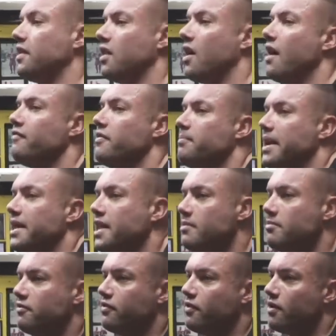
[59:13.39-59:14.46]
life and been there
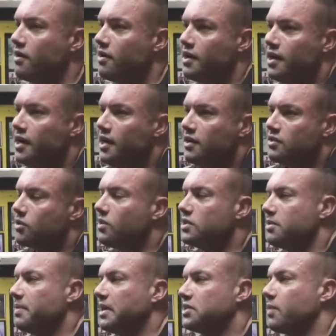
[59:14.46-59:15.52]
before, it's always
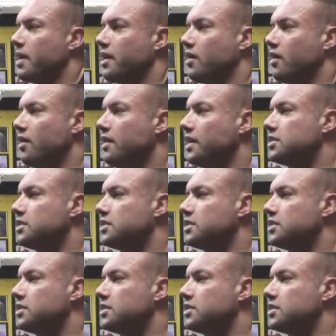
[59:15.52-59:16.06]
the best way to learn.